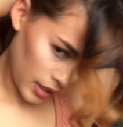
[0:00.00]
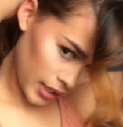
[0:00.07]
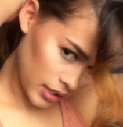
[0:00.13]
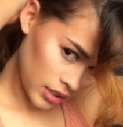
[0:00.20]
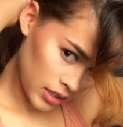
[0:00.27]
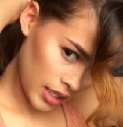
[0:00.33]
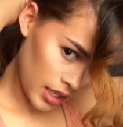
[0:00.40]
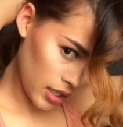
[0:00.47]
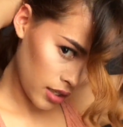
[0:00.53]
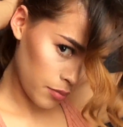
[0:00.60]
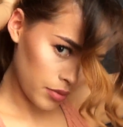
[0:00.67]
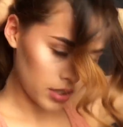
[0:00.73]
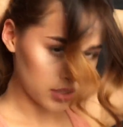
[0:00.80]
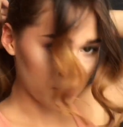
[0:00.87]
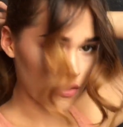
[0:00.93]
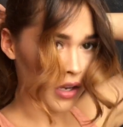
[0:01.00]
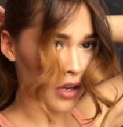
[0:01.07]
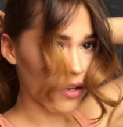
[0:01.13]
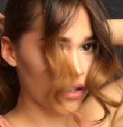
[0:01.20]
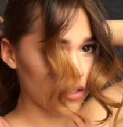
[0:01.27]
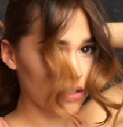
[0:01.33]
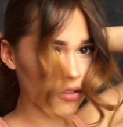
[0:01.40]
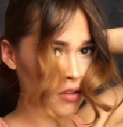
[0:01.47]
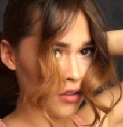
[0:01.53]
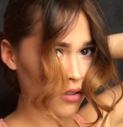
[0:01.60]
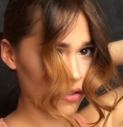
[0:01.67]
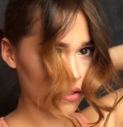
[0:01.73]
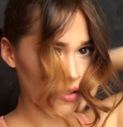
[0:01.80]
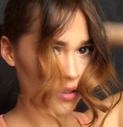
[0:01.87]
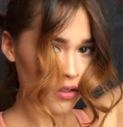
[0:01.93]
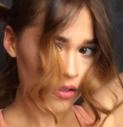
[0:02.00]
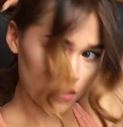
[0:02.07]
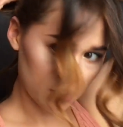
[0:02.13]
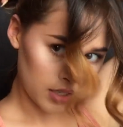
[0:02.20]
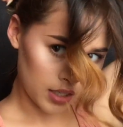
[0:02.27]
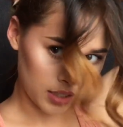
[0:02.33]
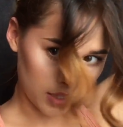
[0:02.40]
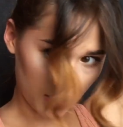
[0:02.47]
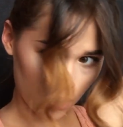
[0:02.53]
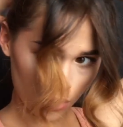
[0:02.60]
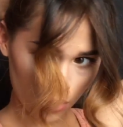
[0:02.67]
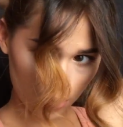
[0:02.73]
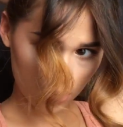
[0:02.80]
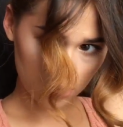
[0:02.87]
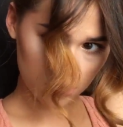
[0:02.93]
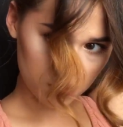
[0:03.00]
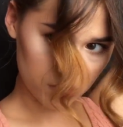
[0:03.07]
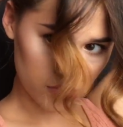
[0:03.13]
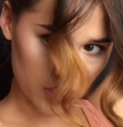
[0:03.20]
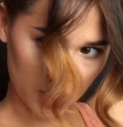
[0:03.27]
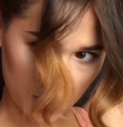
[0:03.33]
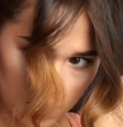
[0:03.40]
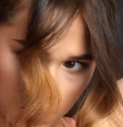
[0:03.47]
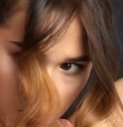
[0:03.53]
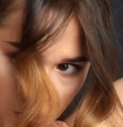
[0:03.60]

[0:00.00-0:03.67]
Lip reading: I like to take a piece of hair and like, okay, that's